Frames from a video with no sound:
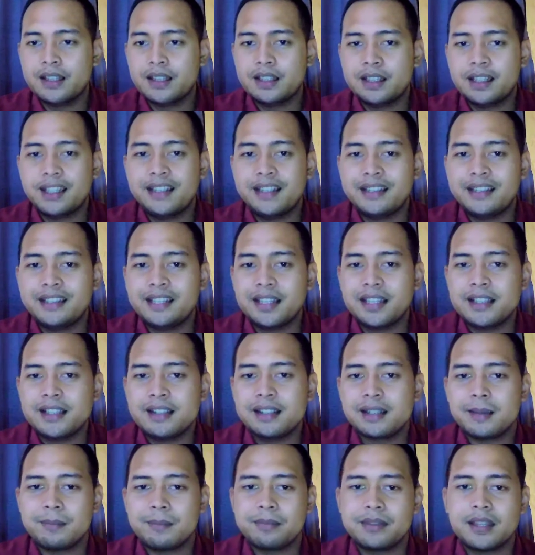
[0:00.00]
it can
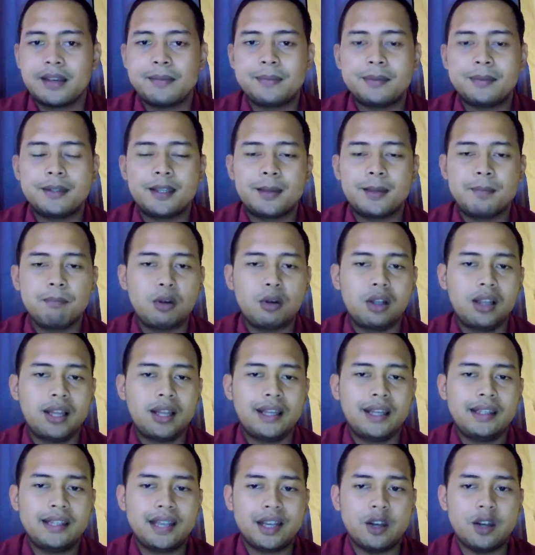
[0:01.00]
sometimes be
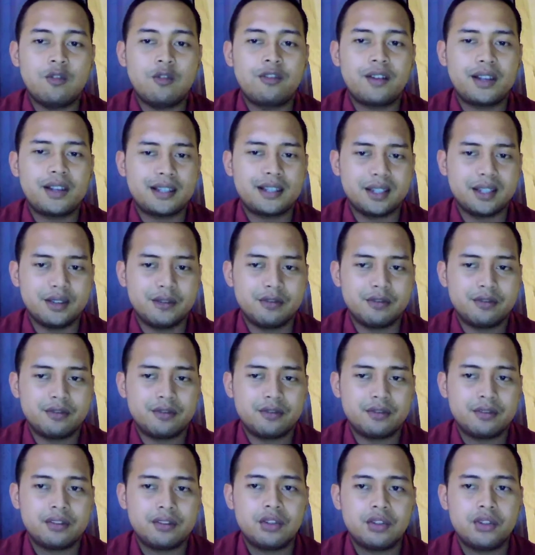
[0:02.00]
impolite and offensive.
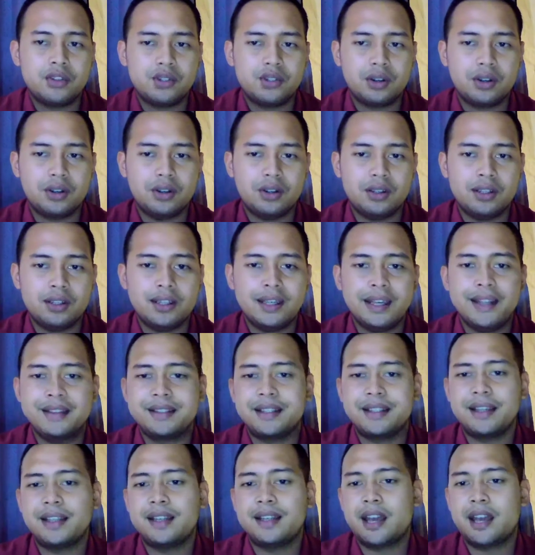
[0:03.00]
So it
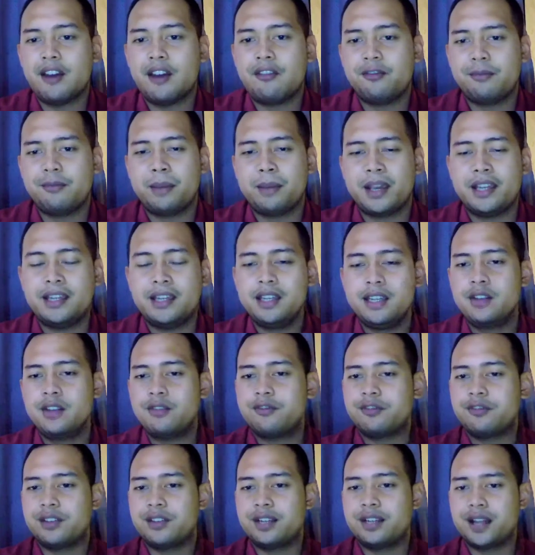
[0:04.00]
can have many
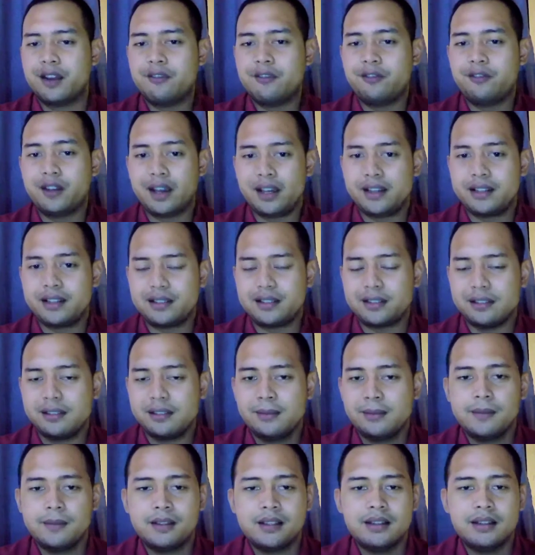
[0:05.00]
different effects.
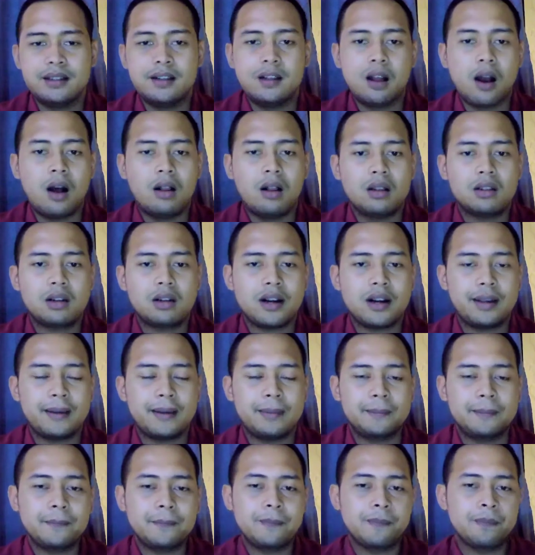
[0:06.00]
All right,
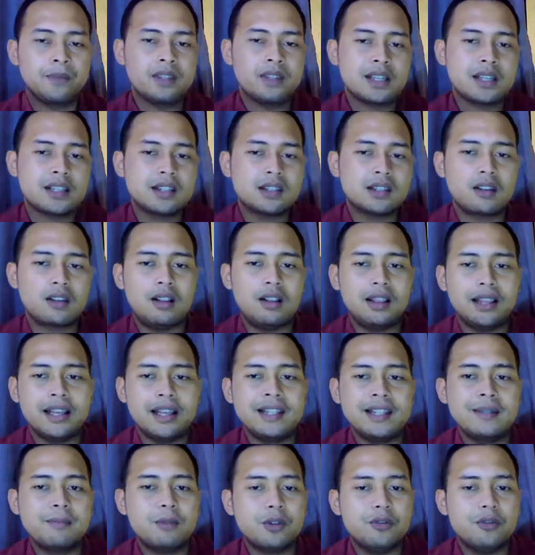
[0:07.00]
so
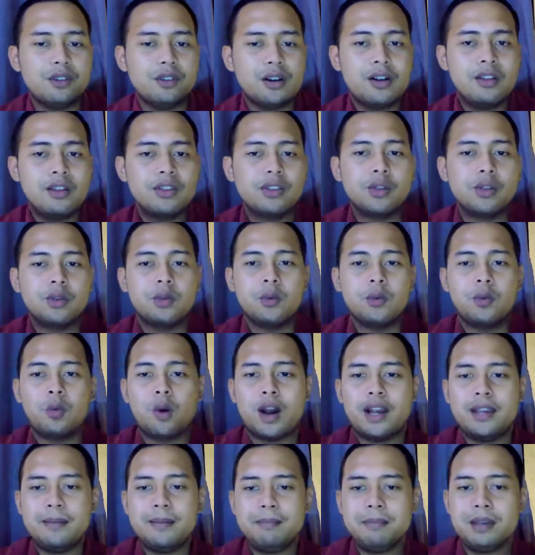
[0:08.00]
let's move on to
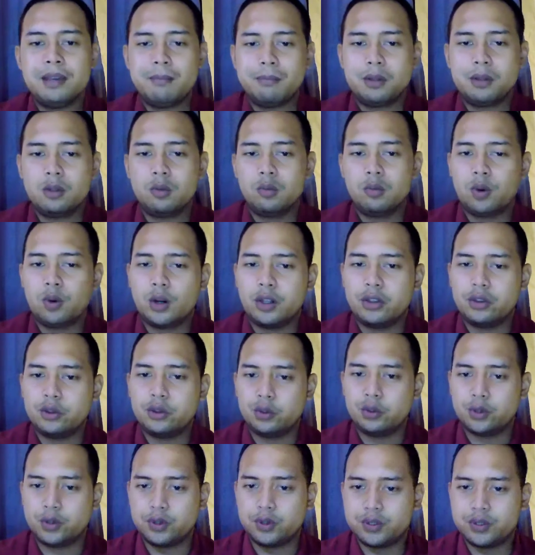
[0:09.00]
why people want
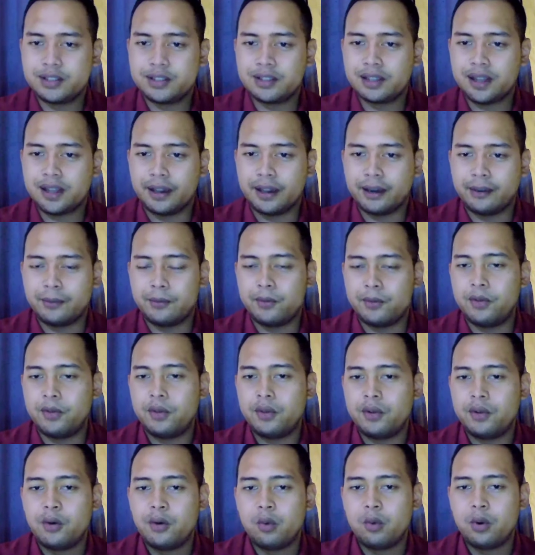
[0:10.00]
to use slang.
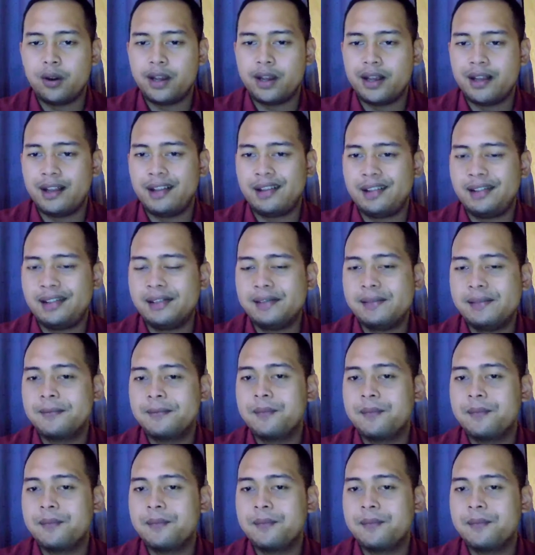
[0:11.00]
Well,